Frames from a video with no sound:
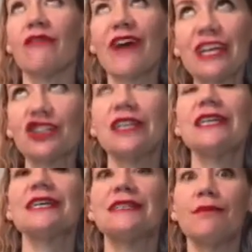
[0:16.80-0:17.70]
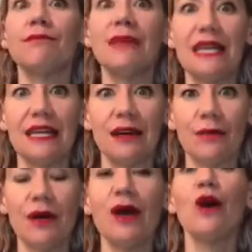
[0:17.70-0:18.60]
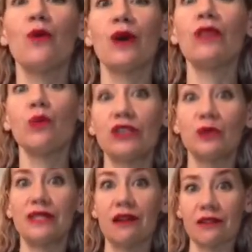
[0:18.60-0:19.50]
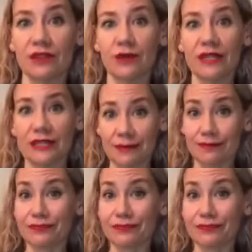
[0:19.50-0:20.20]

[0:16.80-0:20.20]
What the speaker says: fashion is a medium with which we tell our stories.